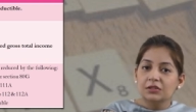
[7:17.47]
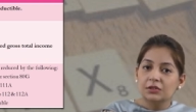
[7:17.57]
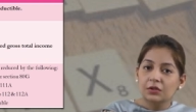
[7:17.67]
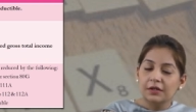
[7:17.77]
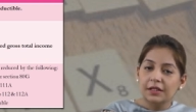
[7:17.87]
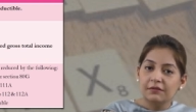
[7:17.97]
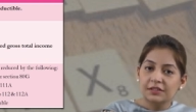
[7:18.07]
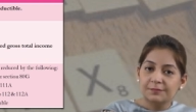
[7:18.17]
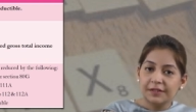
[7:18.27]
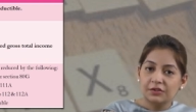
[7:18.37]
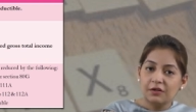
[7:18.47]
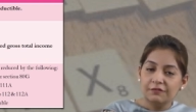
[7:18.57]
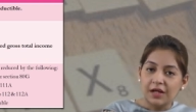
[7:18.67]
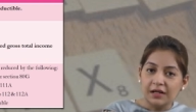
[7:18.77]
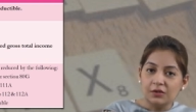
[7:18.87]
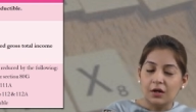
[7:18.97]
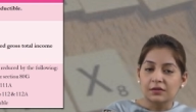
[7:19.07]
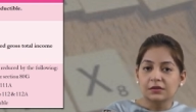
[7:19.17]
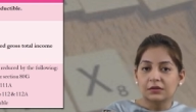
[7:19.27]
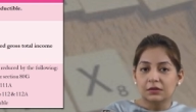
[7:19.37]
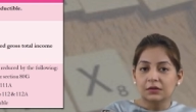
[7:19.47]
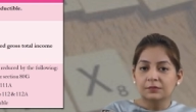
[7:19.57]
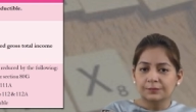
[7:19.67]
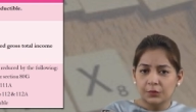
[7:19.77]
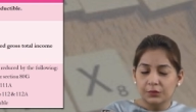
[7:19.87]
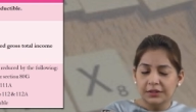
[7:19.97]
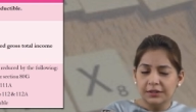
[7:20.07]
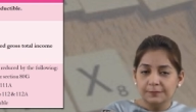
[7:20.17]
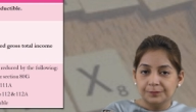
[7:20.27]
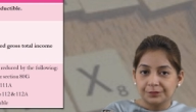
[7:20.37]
So in respect of that all uh, only,